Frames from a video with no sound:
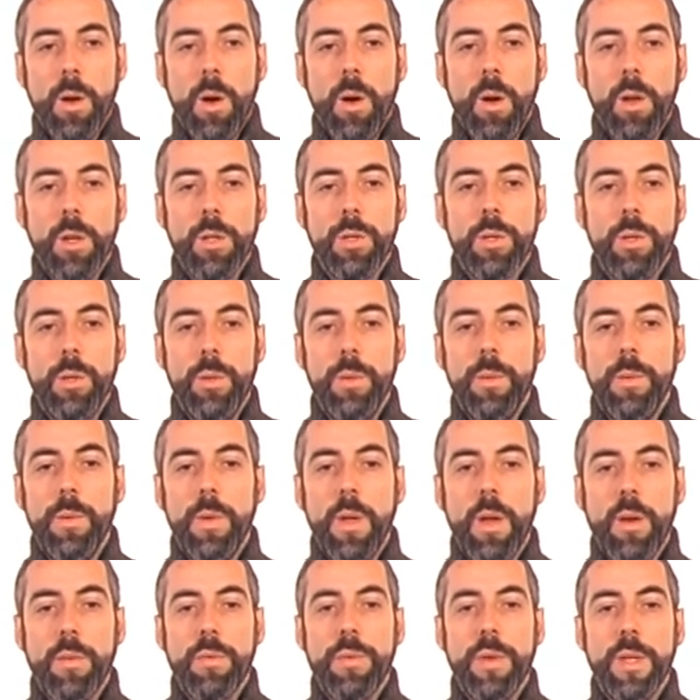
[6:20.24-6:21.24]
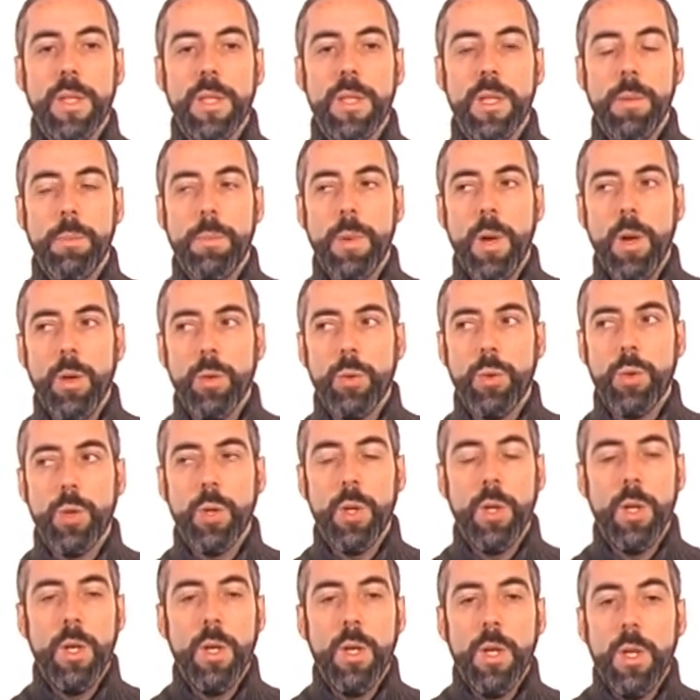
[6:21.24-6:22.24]
Also, a first approach
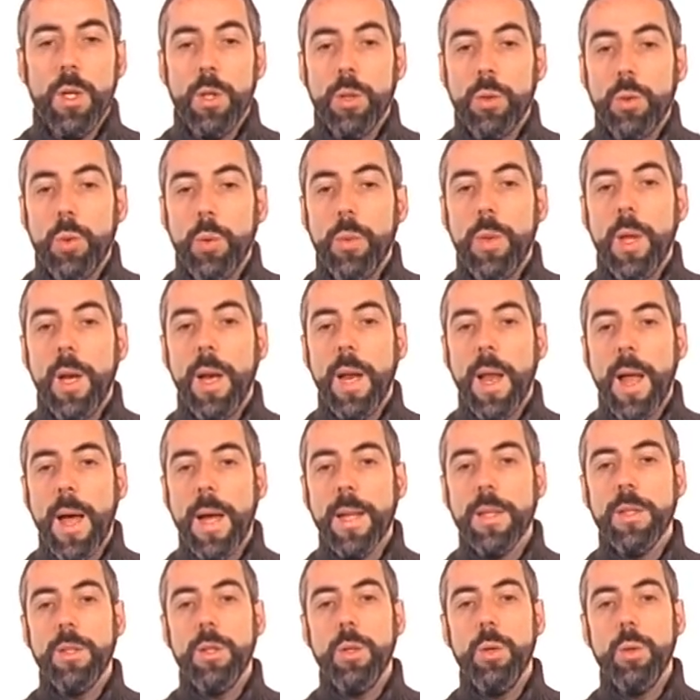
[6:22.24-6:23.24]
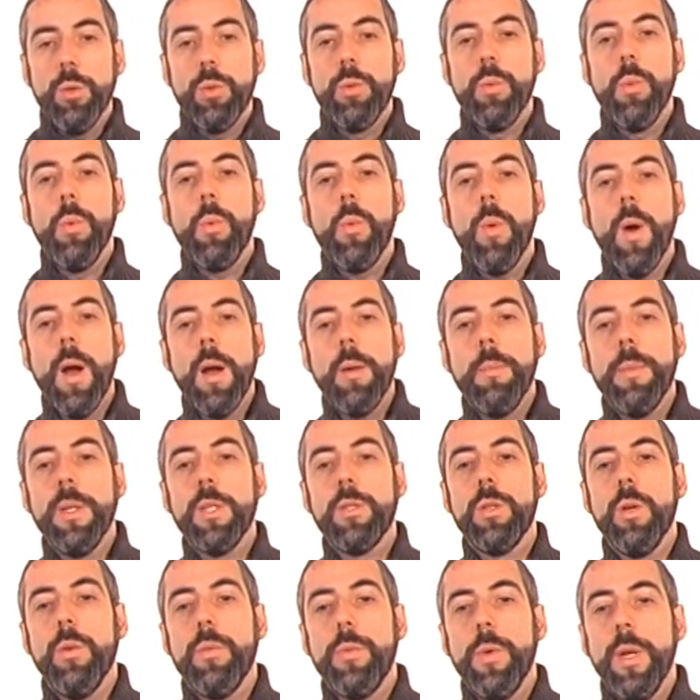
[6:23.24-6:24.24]
to the land use
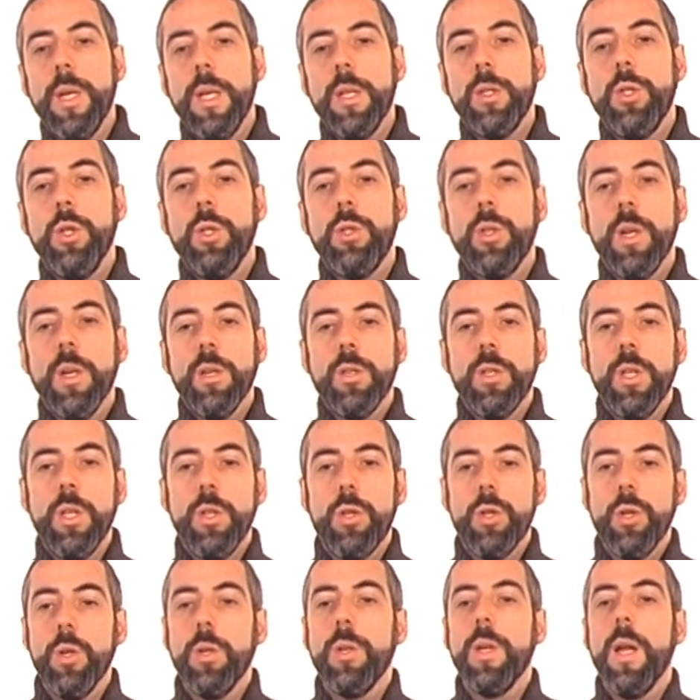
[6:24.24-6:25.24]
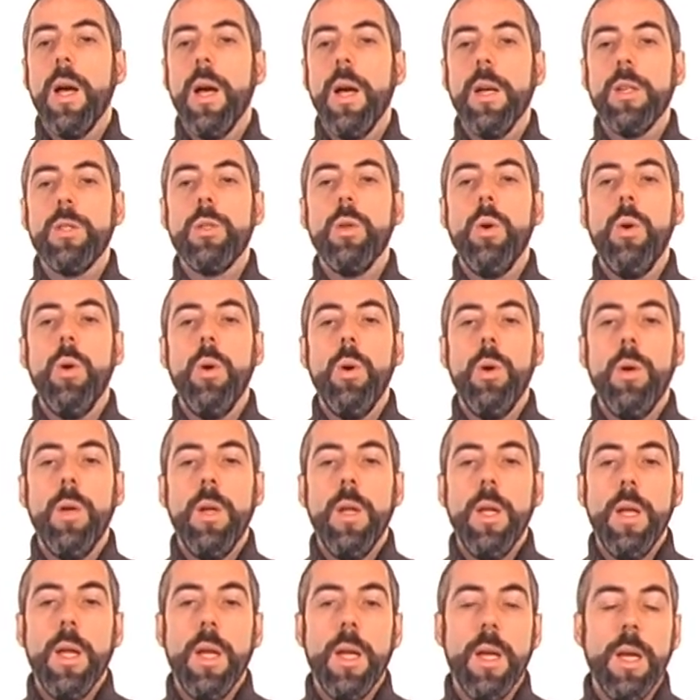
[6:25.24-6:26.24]
requirements of energy transition has
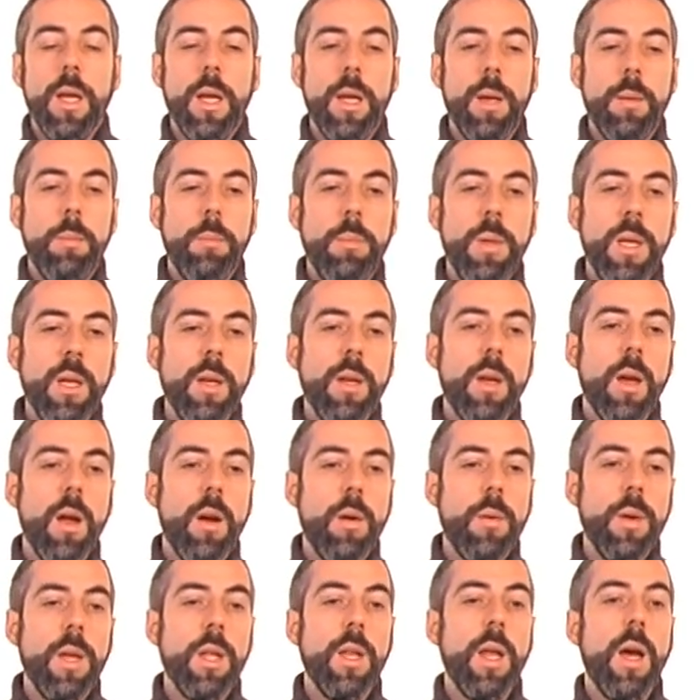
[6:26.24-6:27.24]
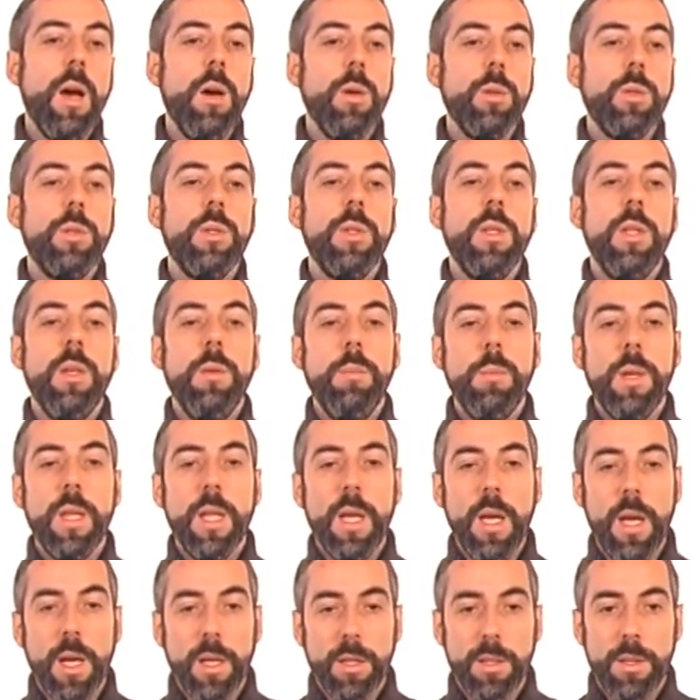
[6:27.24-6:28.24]
been carried out in
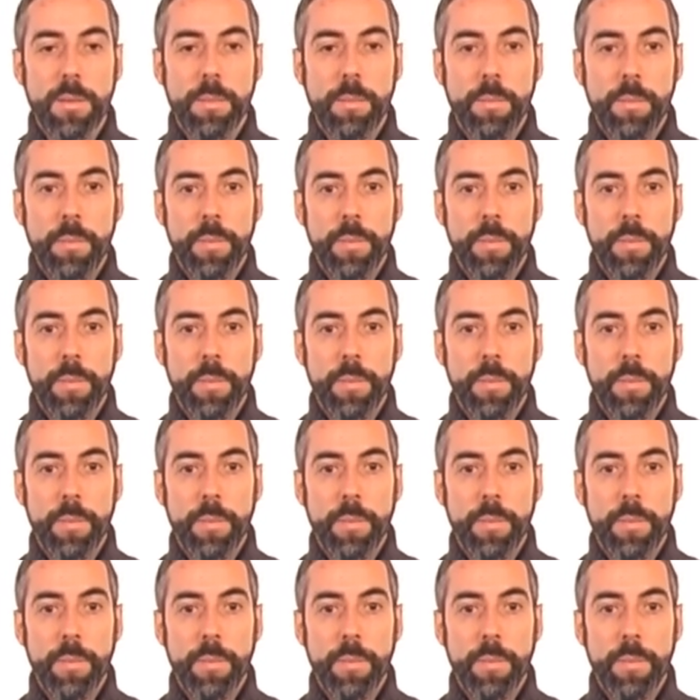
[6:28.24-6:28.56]
MEDEAS.